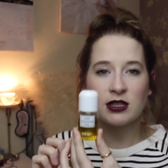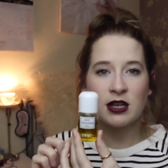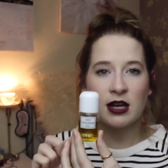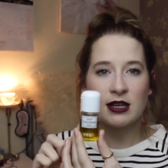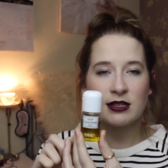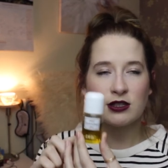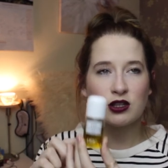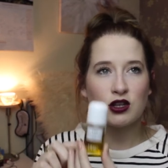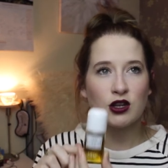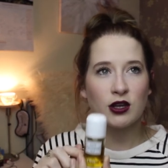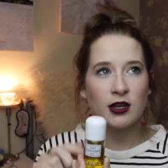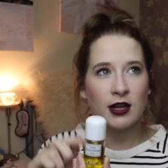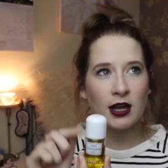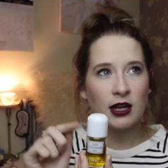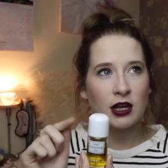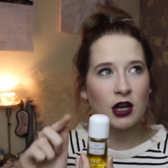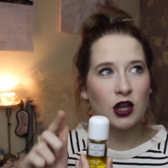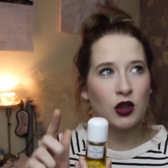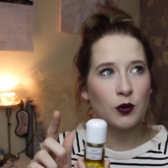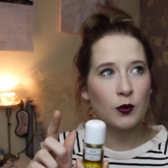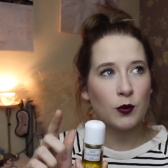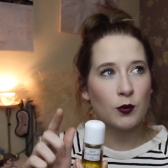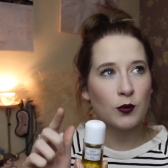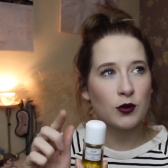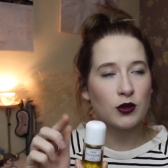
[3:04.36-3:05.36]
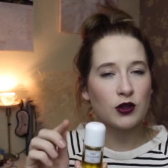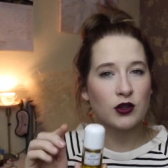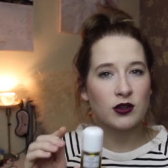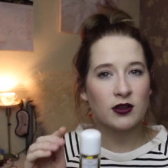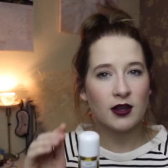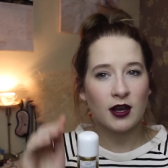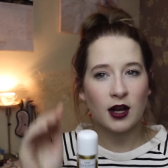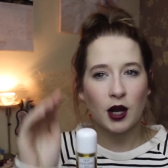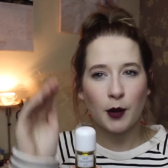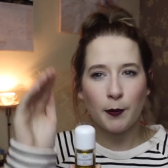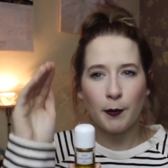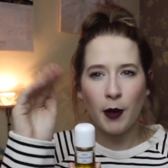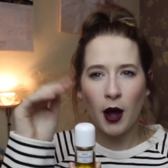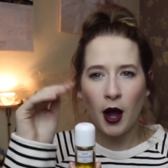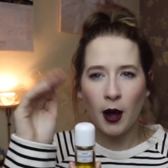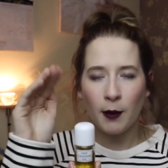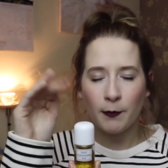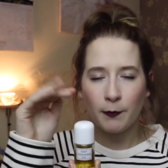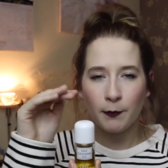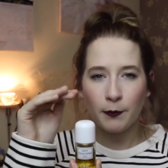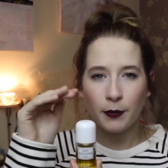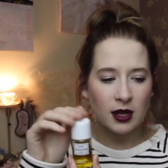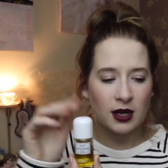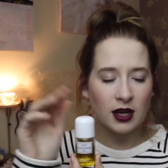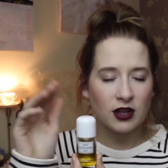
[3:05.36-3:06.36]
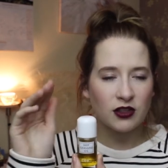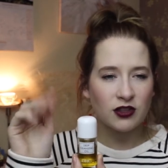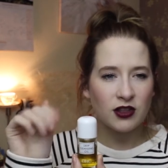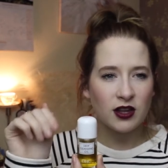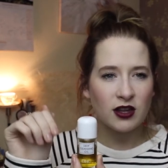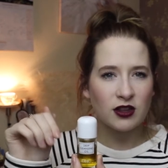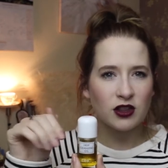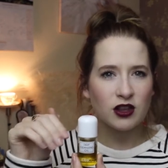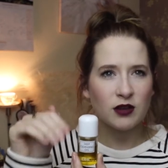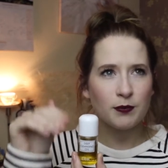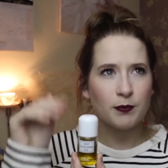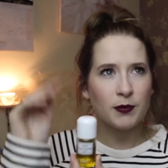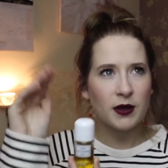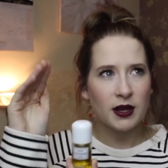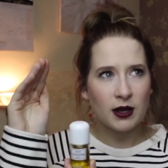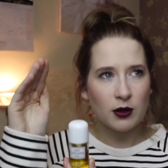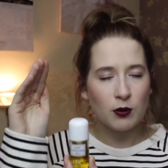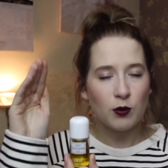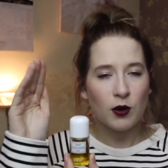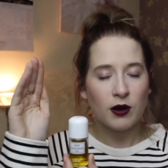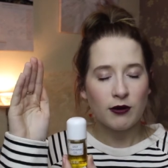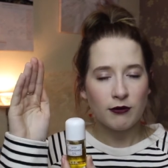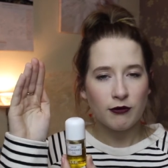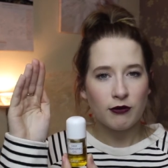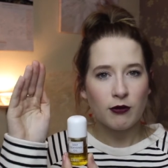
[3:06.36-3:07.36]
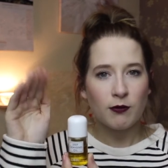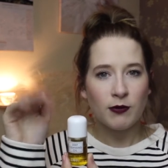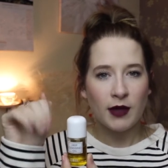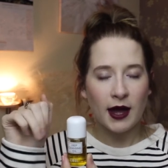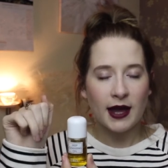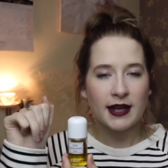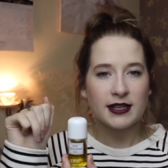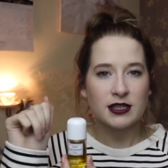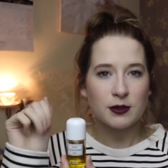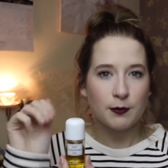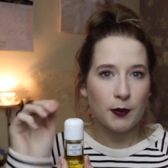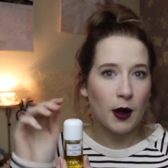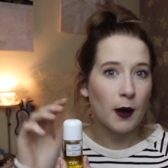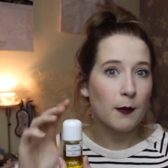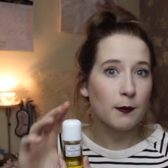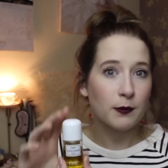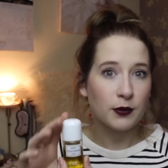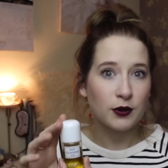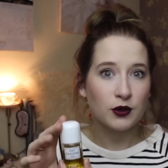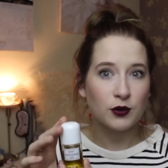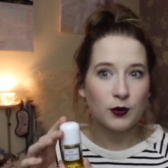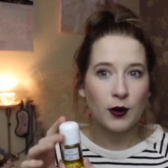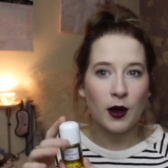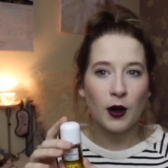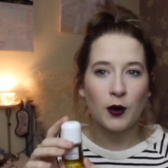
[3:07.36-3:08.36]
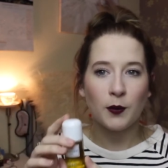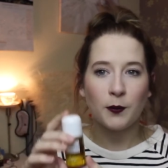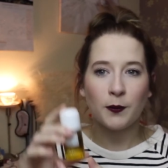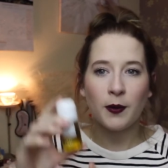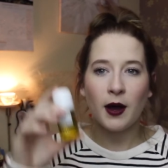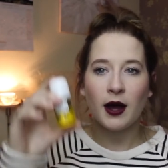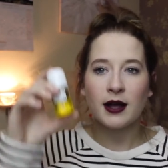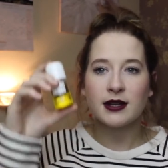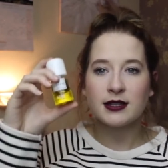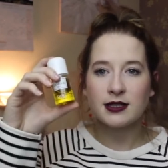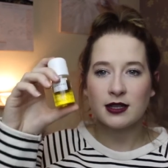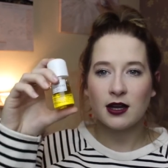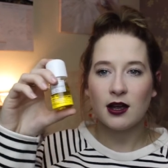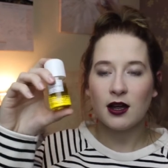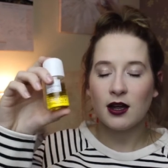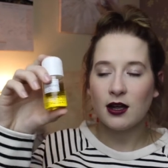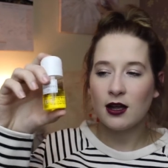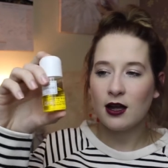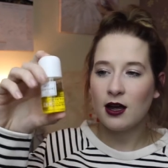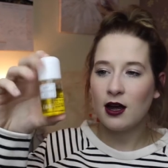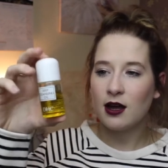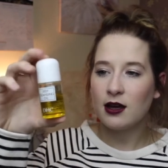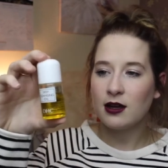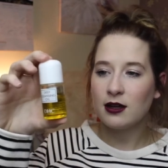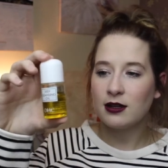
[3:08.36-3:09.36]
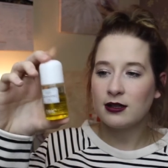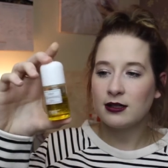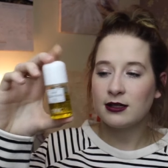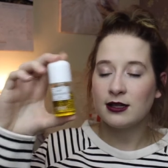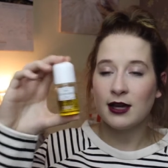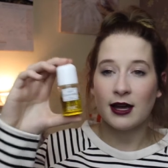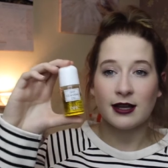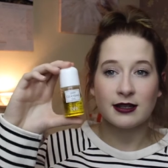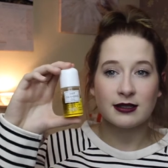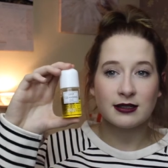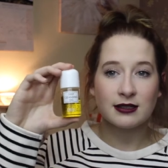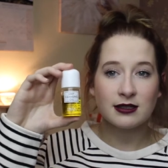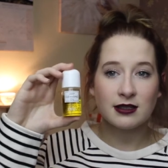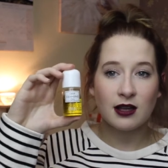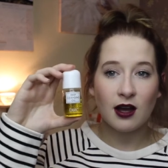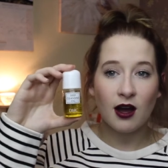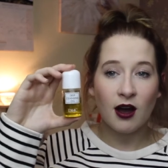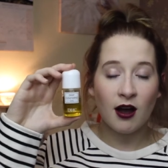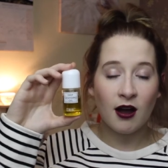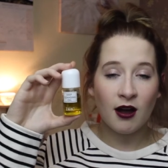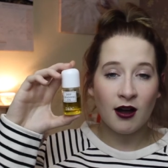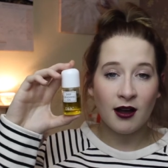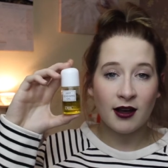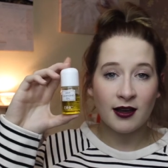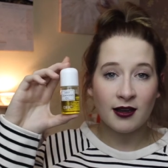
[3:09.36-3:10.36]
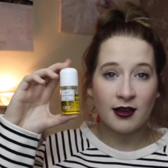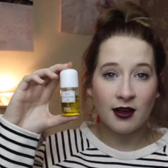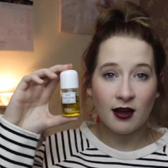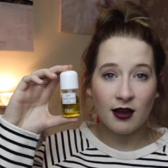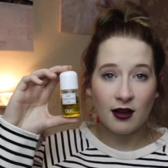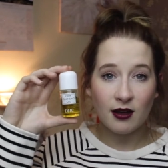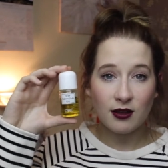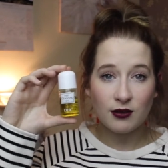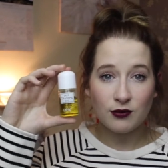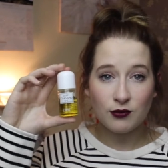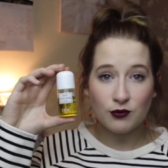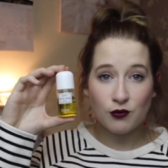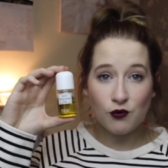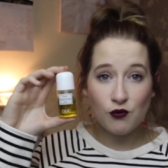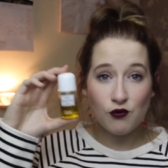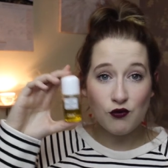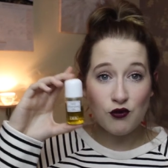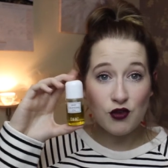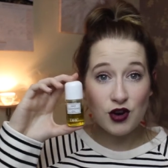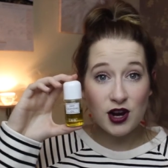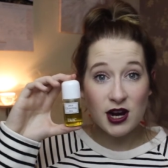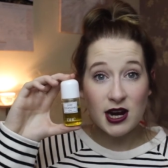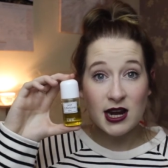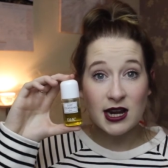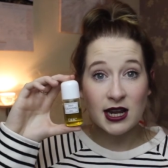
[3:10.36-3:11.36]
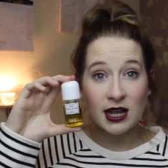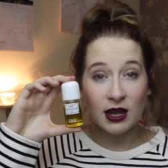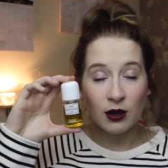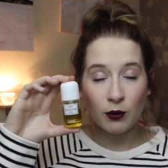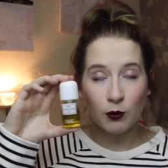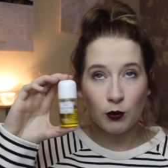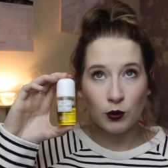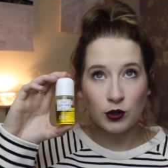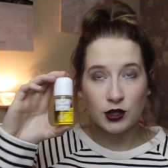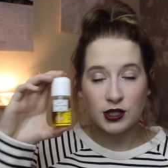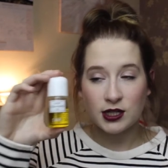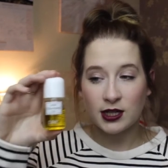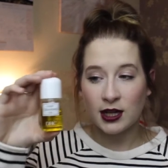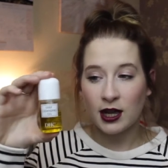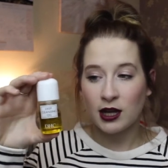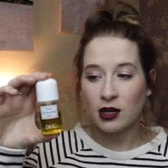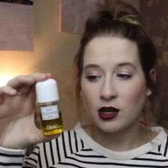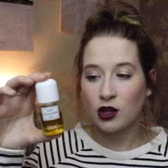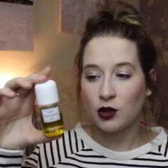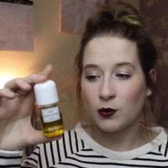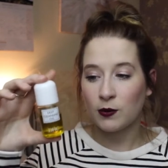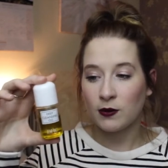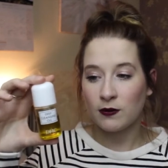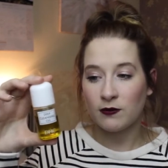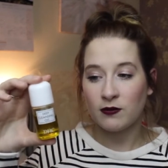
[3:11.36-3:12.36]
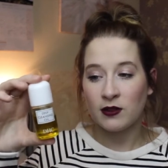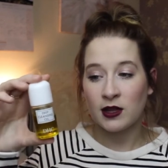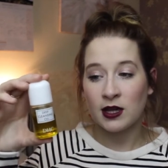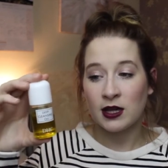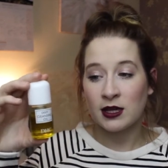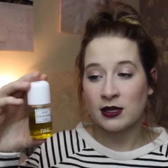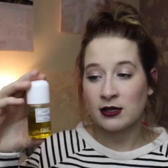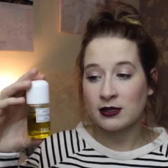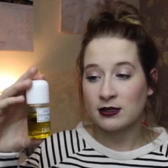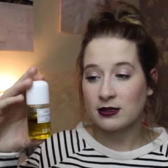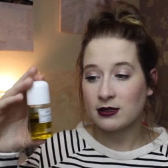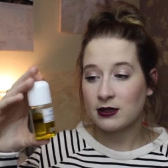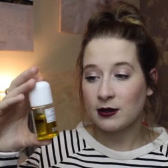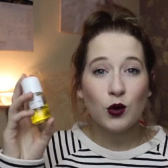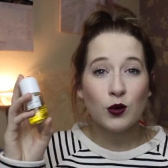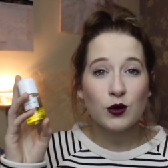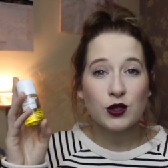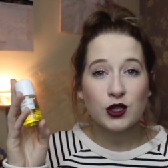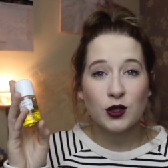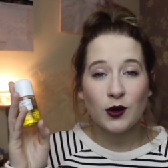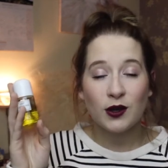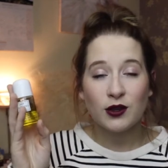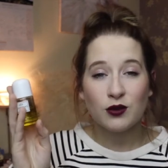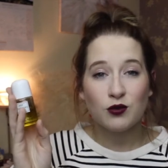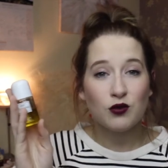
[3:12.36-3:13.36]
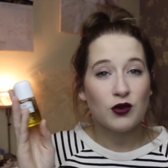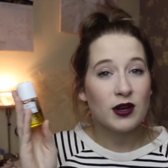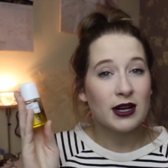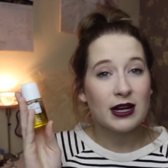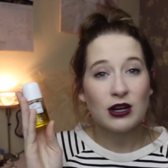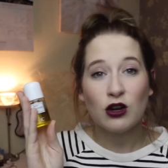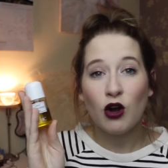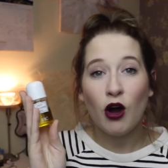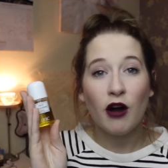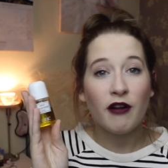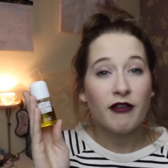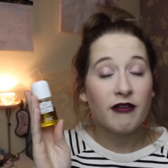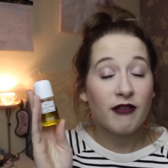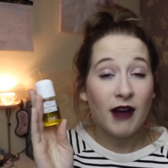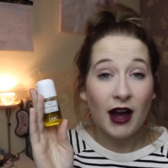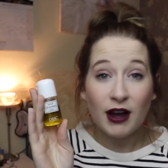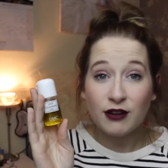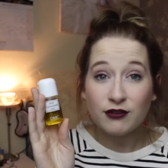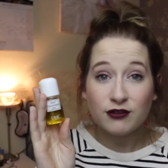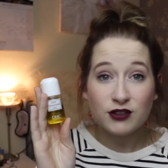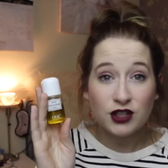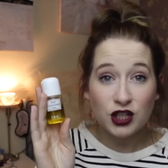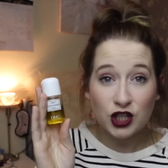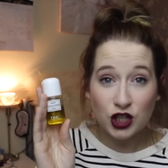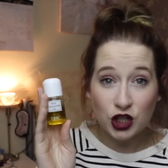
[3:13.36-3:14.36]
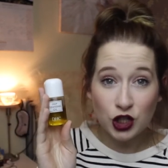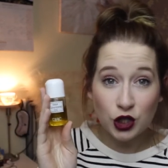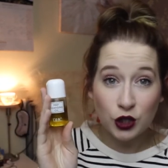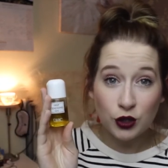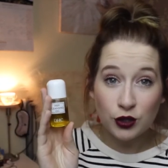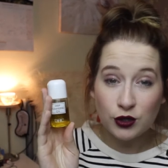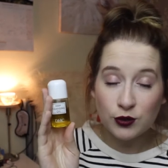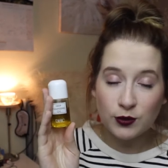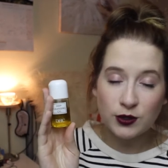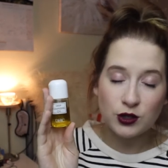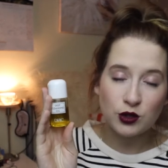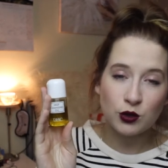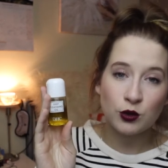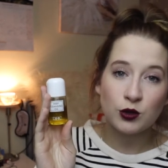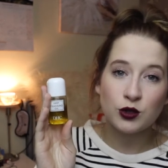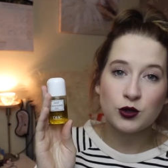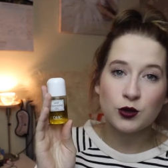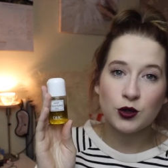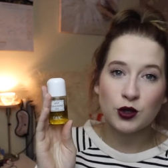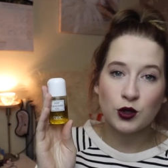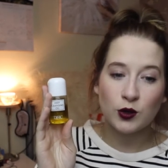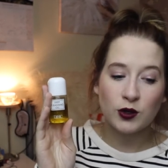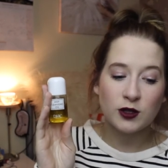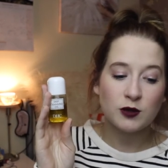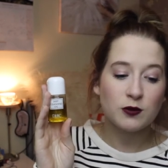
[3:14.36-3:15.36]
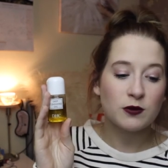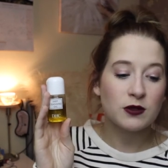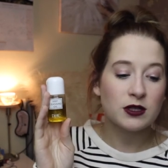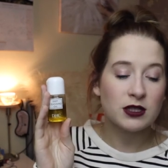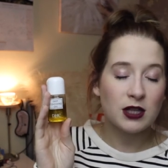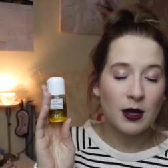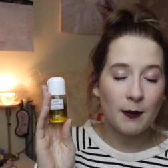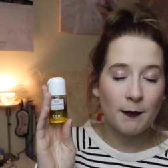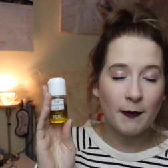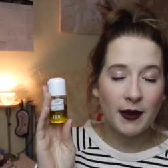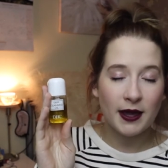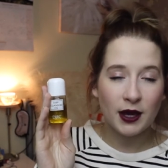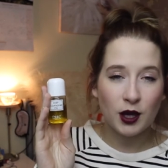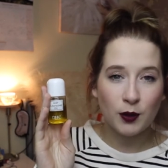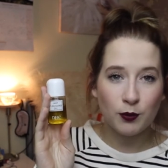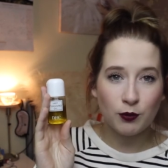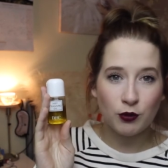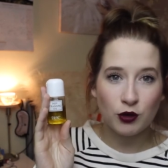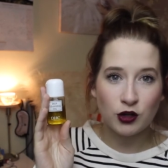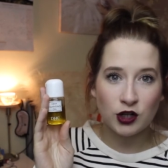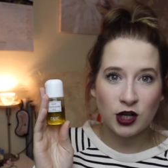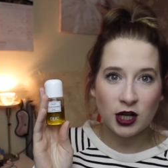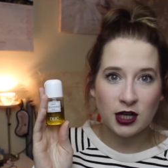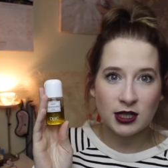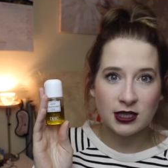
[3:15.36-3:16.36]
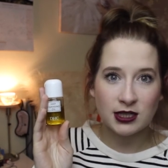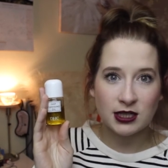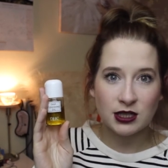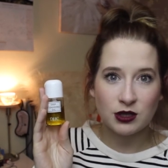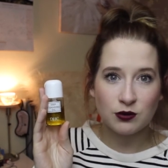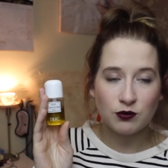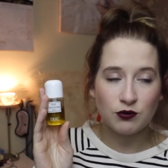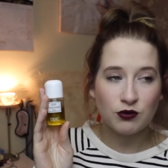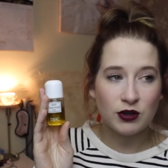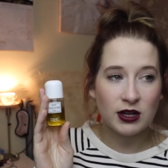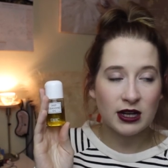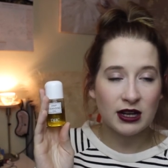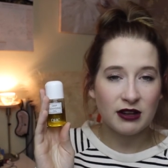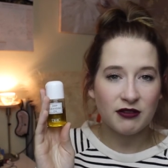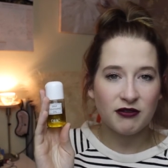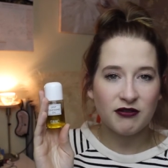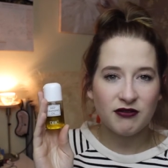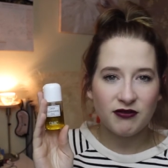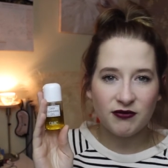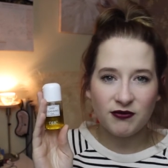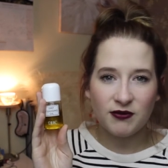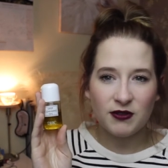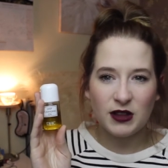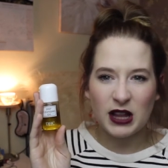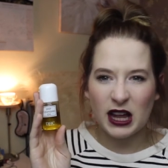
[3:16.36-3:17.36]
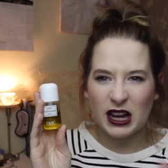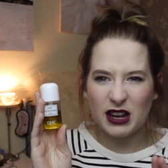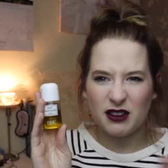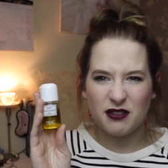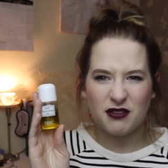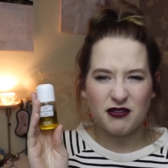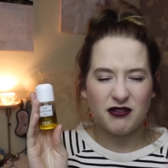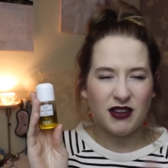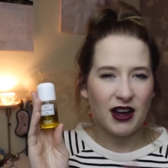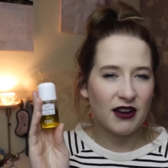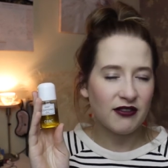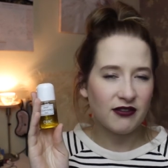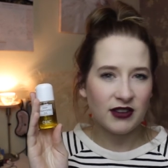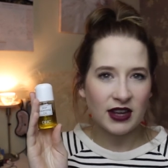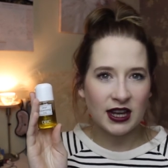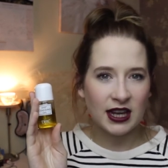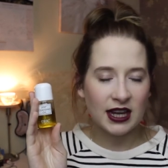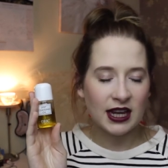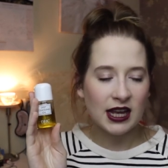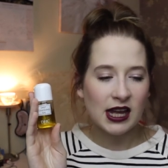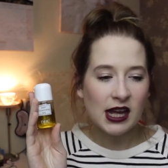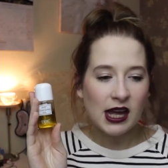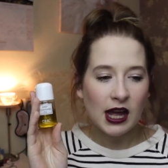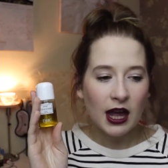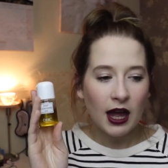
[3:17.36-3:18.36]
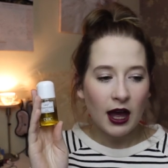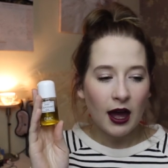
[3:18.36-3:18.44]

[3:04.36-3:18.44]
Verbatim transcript: size, and you can get another one which is like a pump, and I think the bigger one from that is a pump as well, but yes, I really want to get another one of these. Also, it's really not a faff to use, which also annoys me with some makeup products. It's really like faffy,